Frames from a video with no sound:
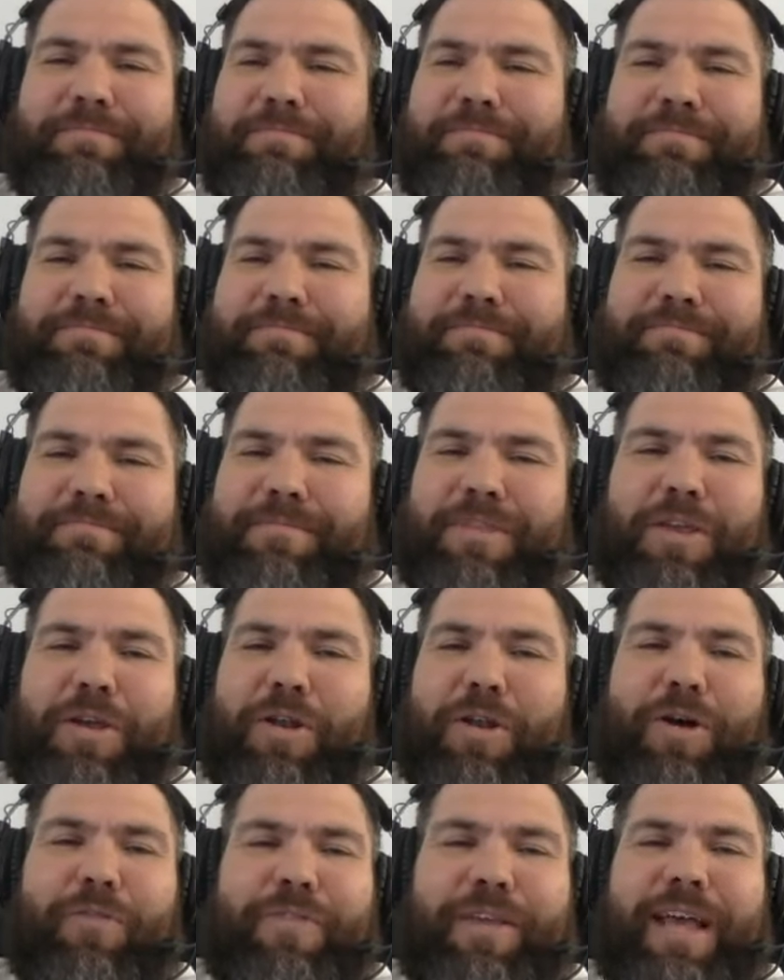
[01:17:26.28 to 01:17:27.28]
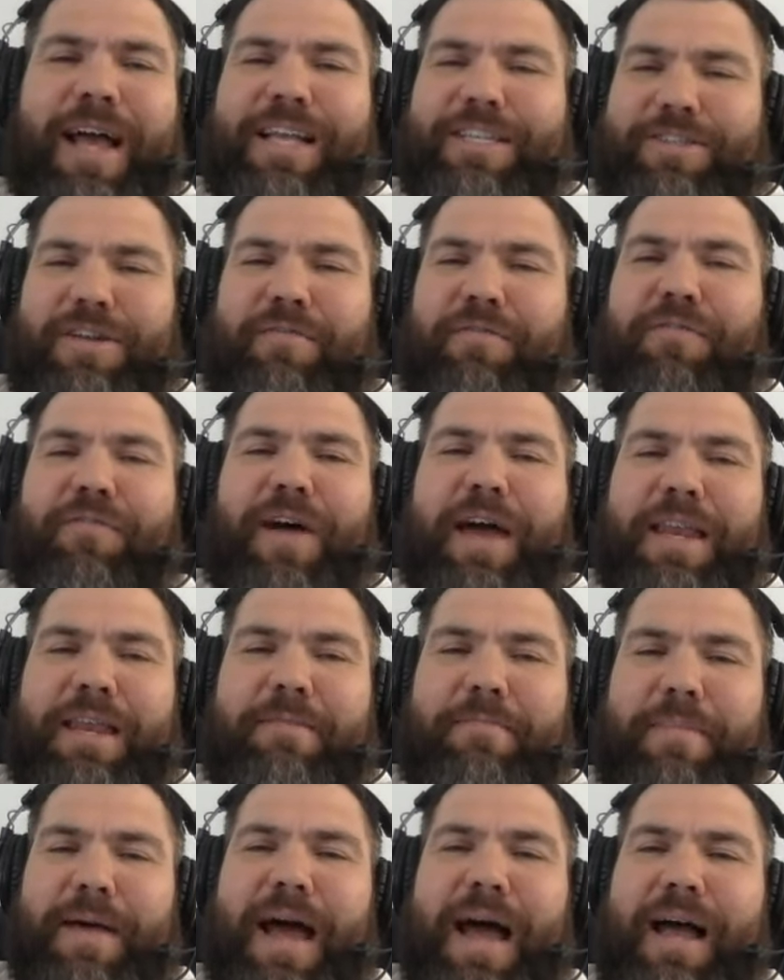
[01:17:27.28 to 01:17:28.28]
Mm-hmm. You know, if the guy's not
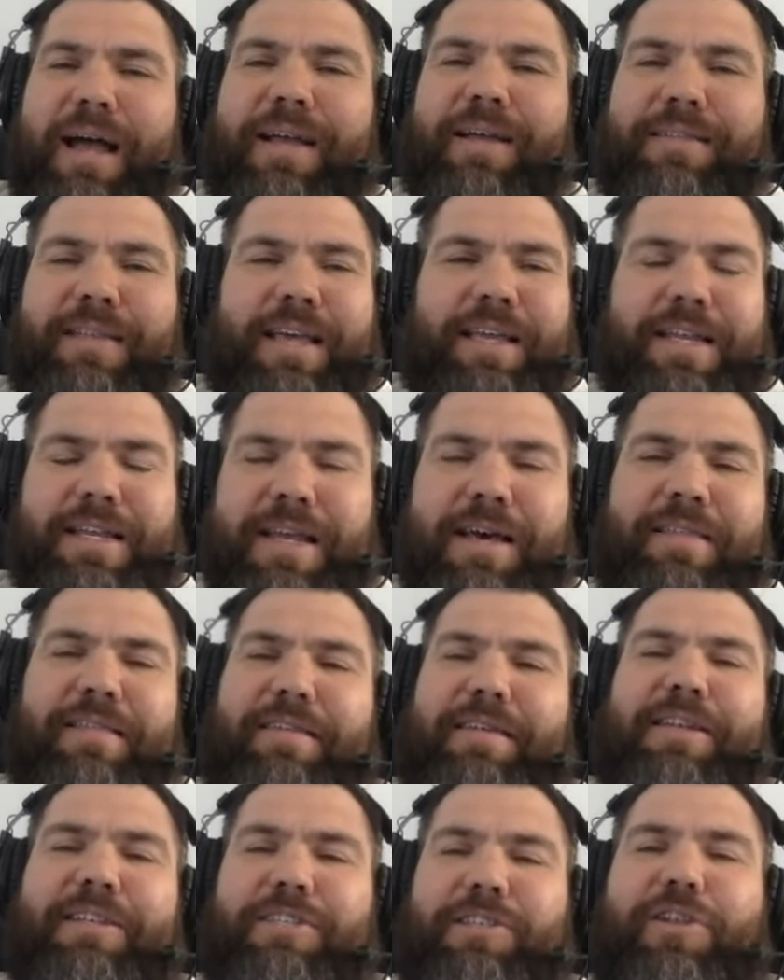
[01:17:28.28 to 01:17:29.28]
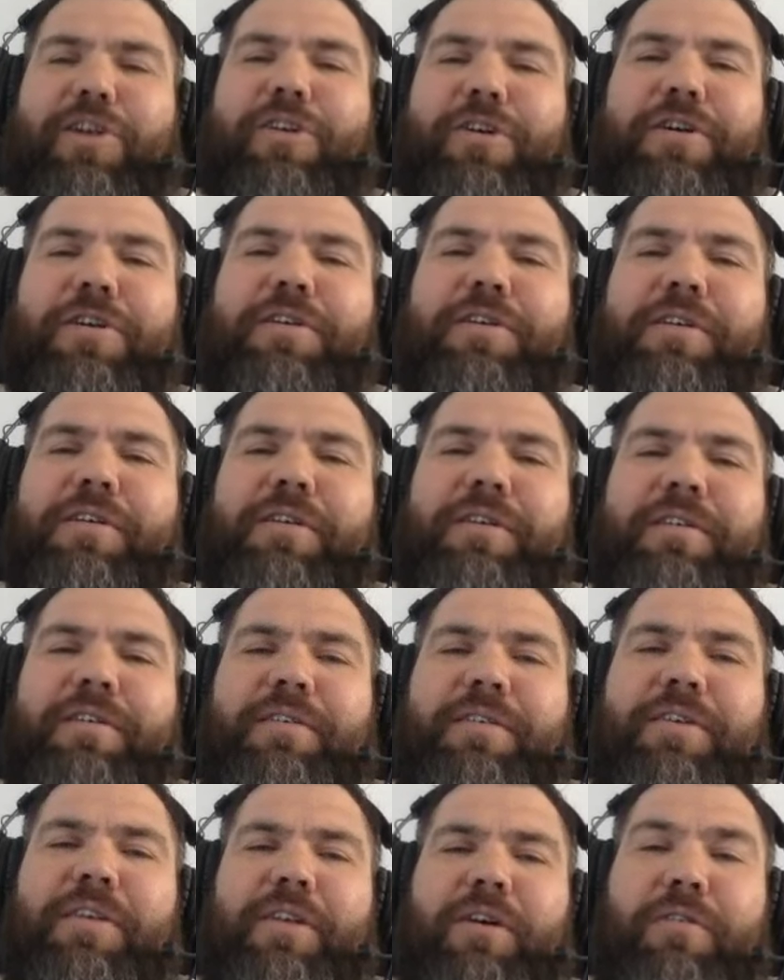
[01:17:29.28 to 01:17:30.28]
fighting back, like nothing is learned.
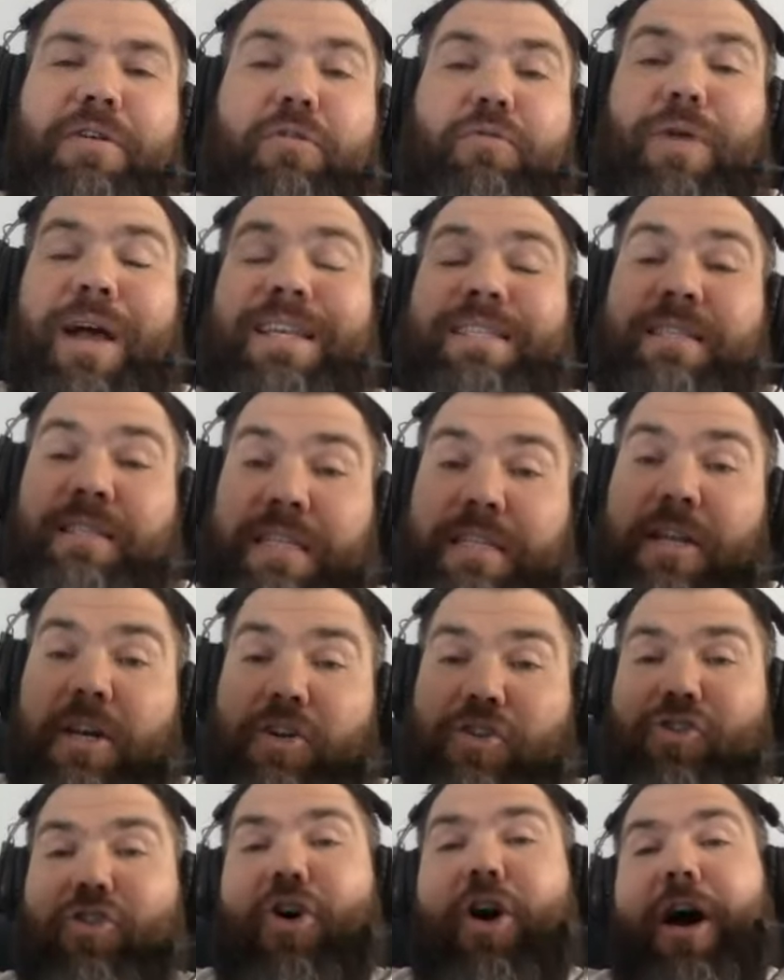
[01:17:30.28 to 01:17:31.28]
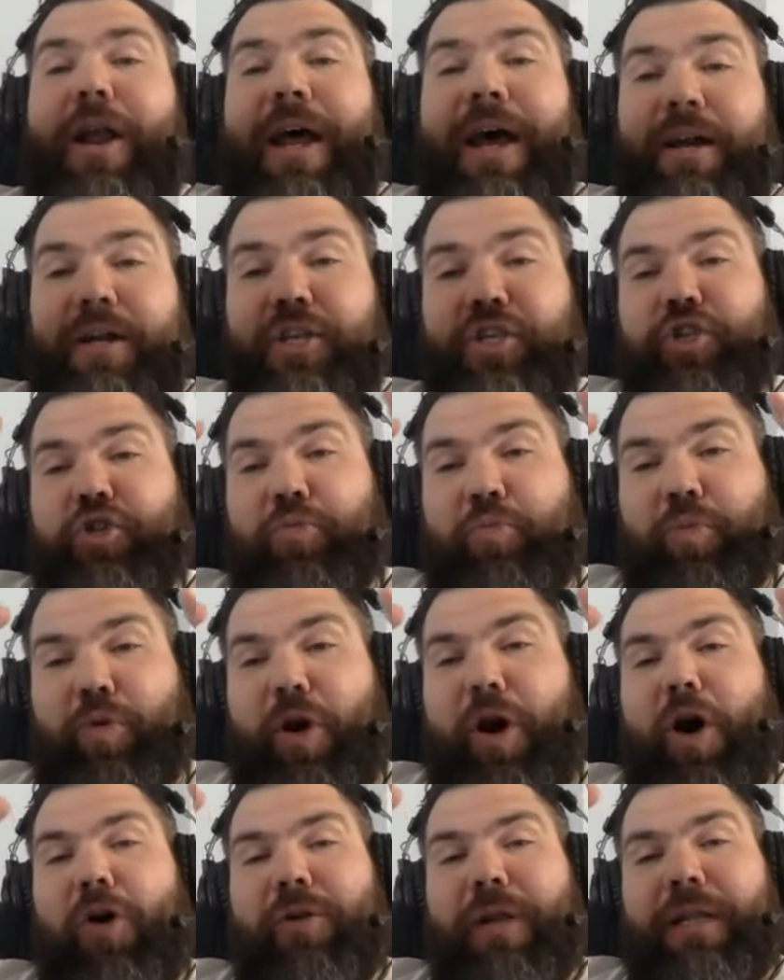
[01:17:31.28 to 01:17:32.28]
You mm. know, in wrestling, they're taught how to
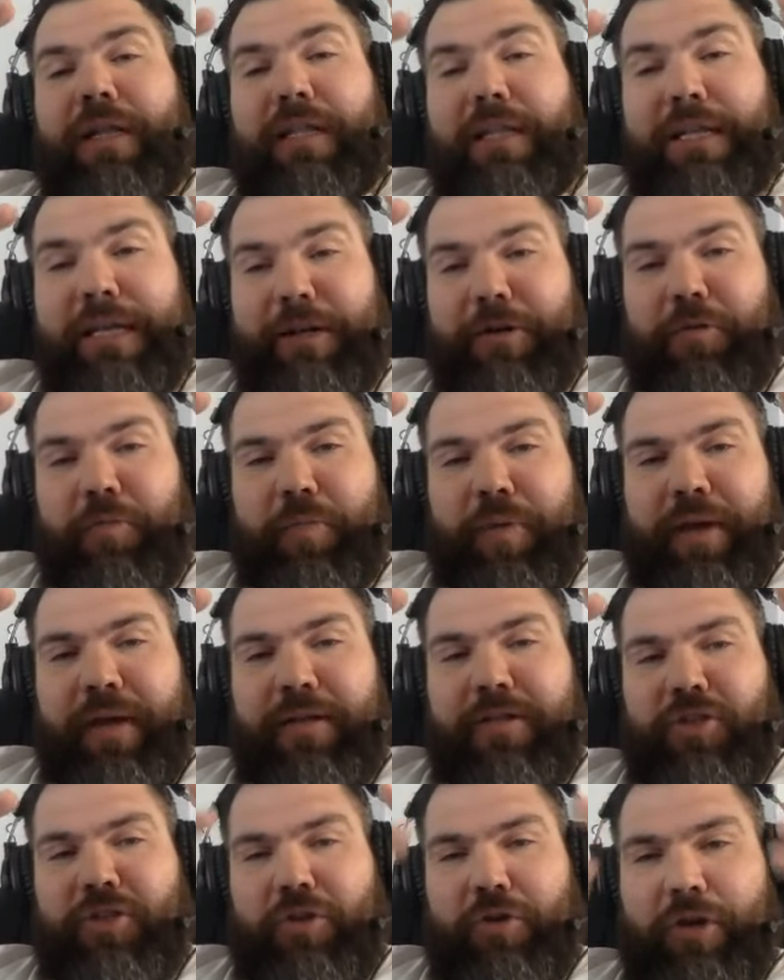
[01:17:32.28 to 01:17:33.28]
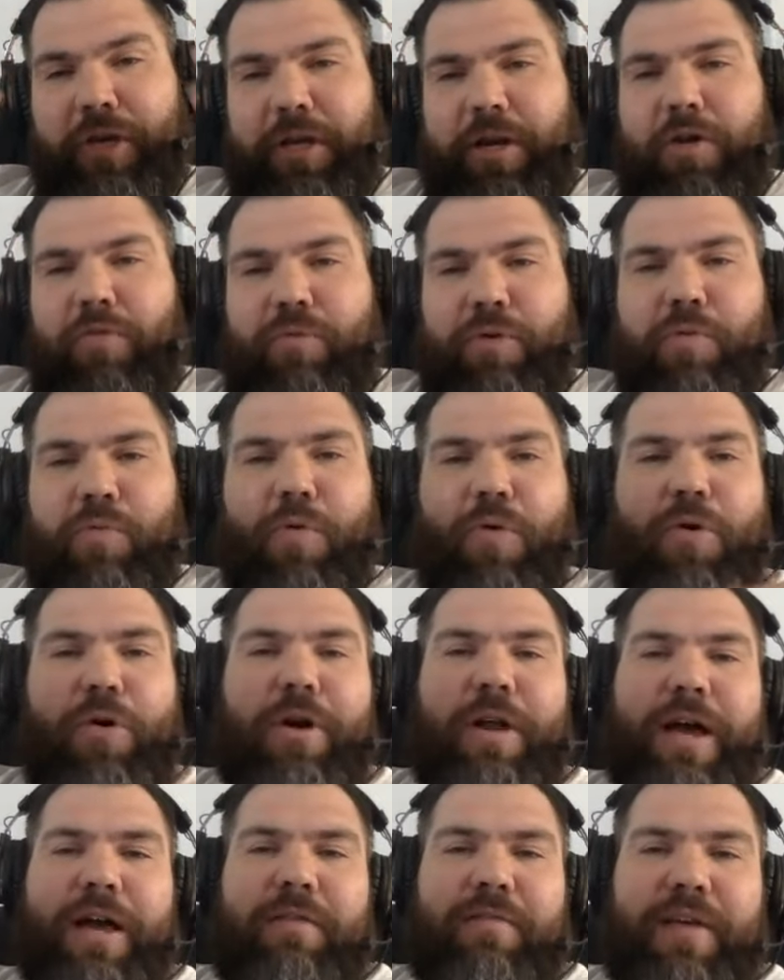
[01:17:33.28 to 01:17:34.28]
sprawl a little bit so you get a
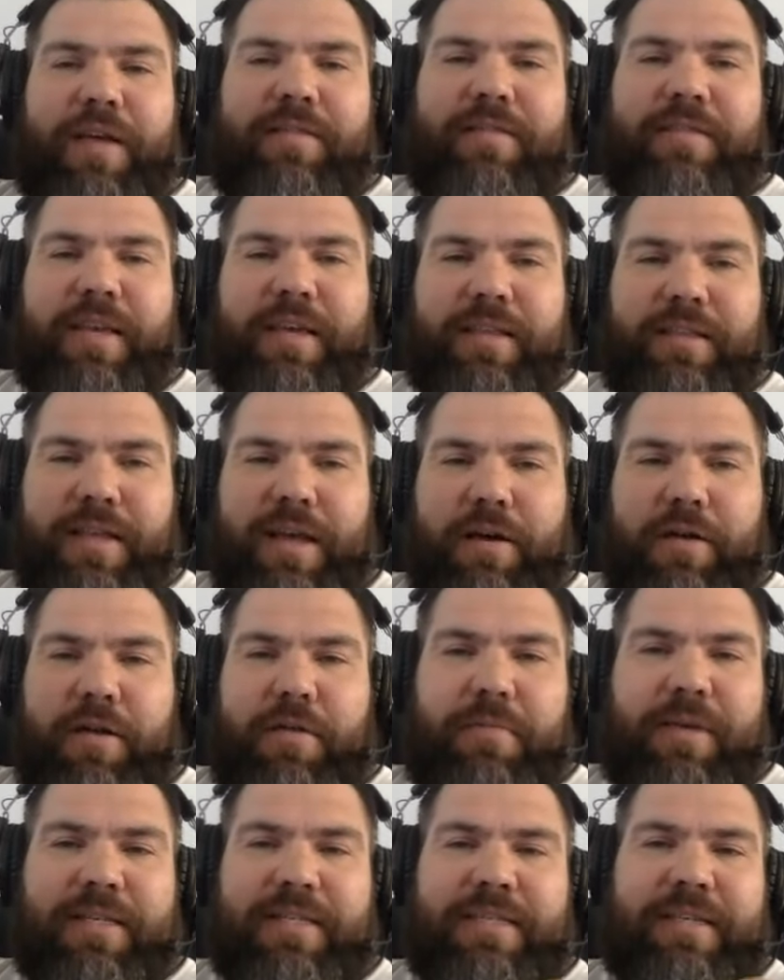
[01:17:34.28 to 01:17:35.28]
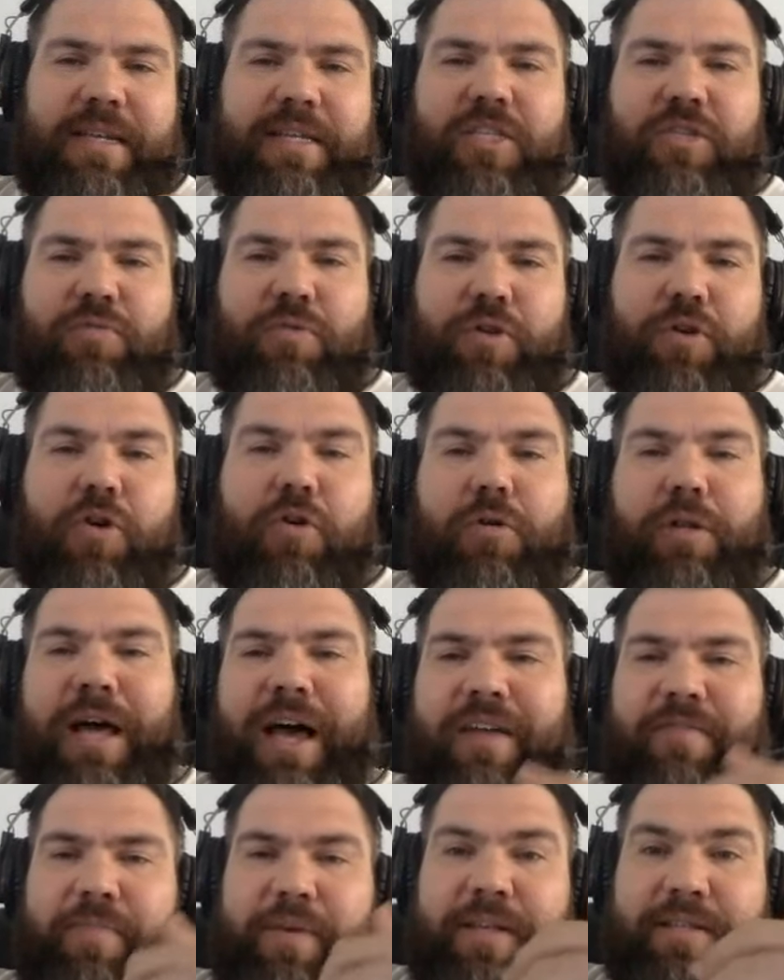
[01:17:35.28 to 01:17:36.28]
reward out of that takedown, and it makes sense when you go
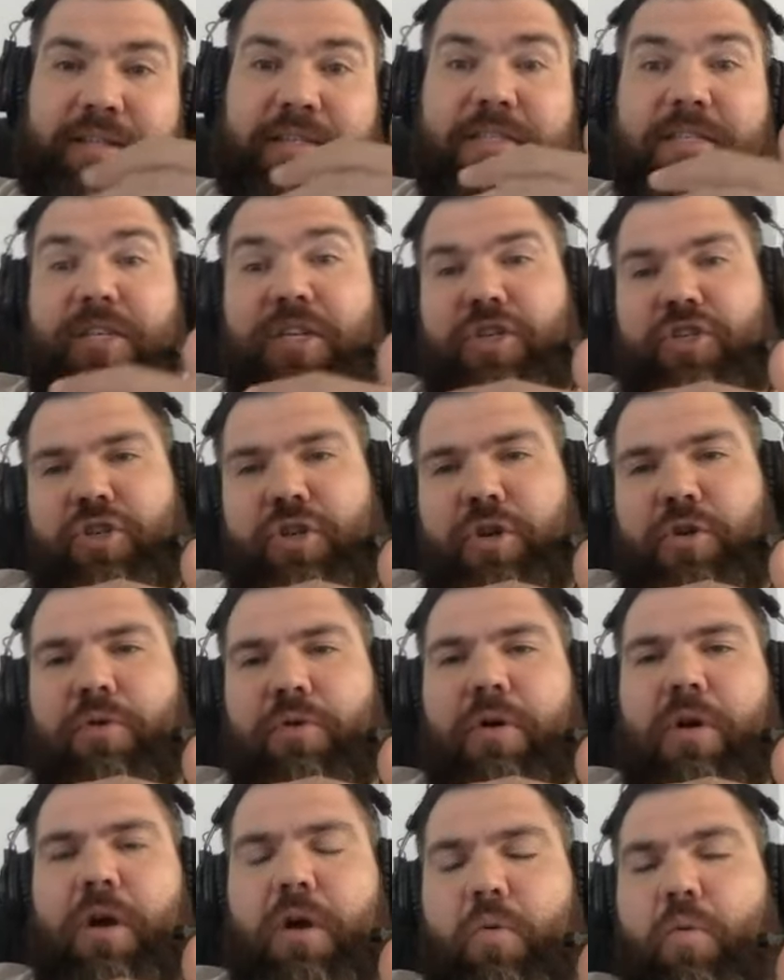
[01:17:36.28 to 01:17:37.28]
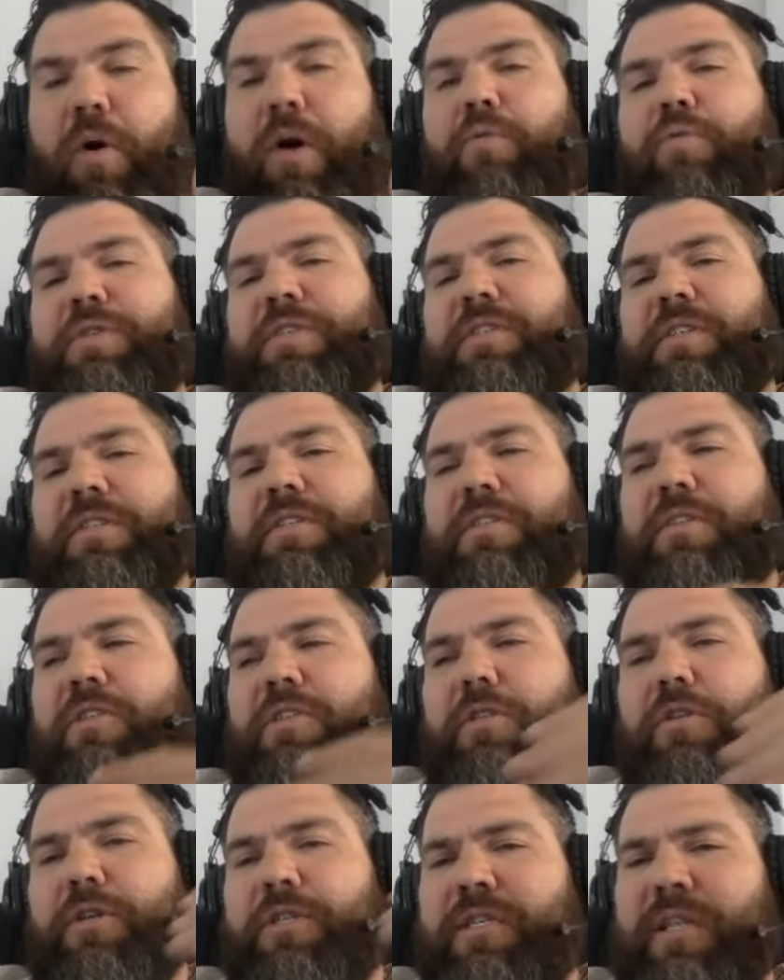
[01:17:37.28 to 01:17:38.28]
live because it's teaching you what resistance
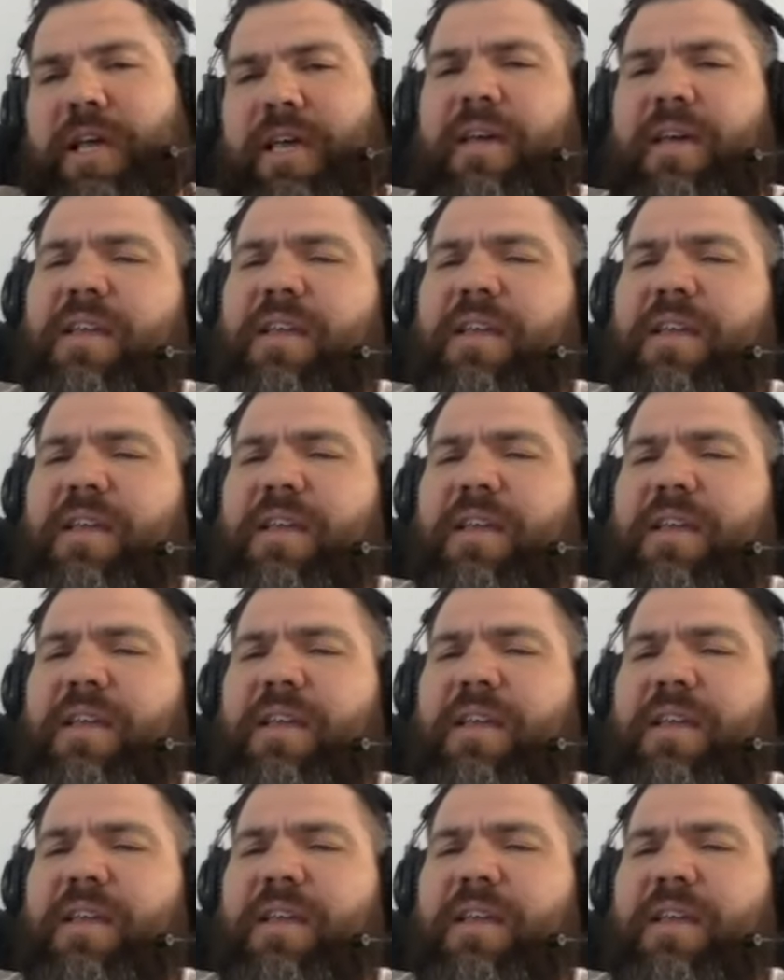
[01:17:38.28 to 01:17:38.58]
looks like.